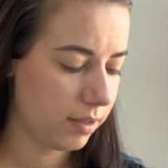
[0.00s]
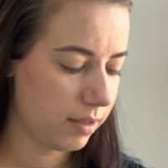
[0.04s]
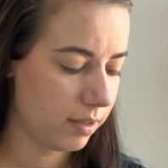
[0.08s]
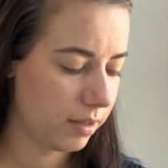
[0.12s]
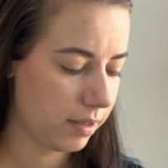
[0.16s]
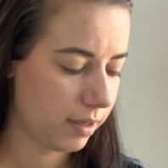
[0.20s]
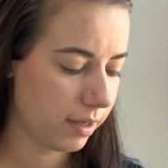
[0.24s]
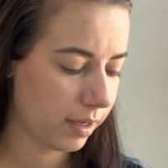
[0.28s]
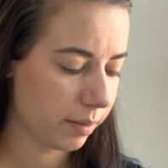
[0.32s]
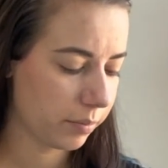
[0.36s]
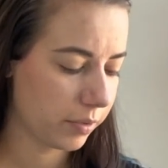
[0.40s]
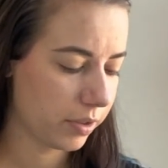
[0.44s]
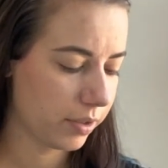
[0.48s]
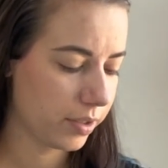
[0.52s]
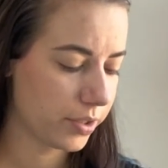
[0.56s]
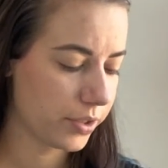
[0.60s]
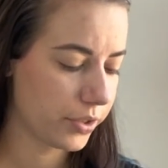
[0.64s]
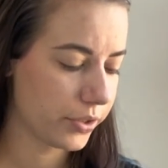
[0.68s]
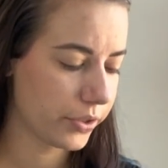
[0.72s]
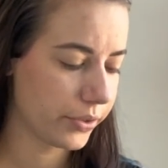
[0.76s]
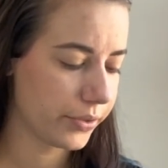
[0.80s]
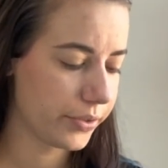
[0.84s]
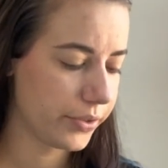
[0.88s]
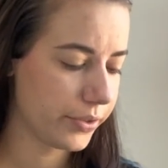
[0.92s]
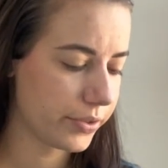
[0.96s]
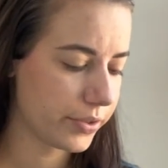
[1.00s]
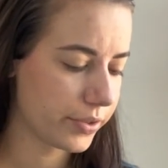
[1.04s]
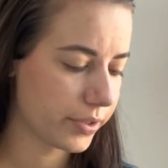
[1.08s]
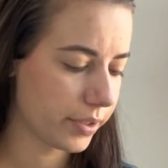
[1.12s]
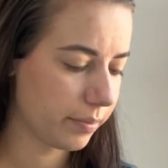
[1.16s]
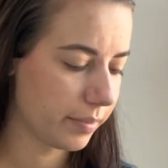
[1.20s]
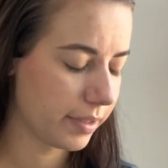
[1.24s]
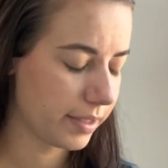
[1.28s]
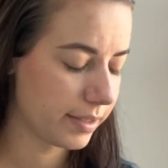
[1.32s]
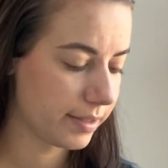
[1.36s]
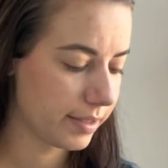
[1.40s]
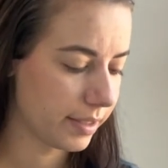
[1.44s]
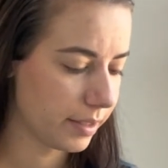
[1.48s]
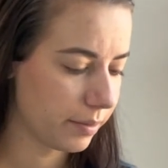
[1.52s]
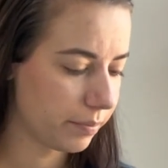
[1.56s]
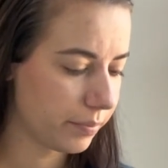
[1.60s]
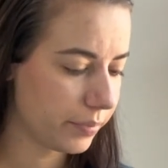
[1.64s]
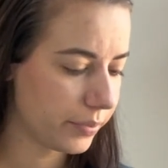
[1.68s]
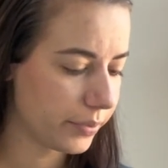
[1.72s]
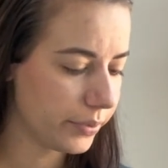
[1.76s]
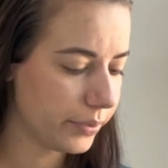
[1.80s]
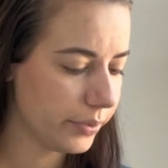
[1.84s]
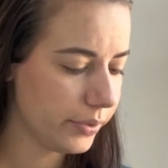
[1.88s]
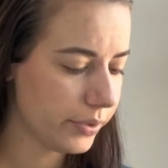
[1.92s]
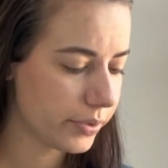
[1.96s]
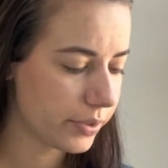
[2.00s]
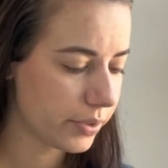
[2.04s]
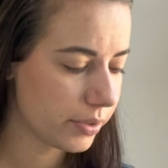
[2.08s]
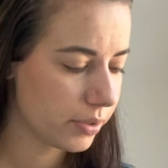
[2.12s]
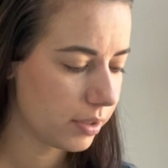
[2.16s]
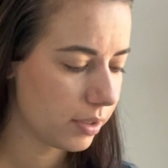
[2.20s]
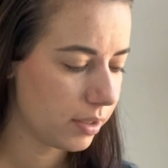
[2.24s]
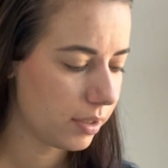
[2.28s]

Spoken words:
I'm going to show you some examples.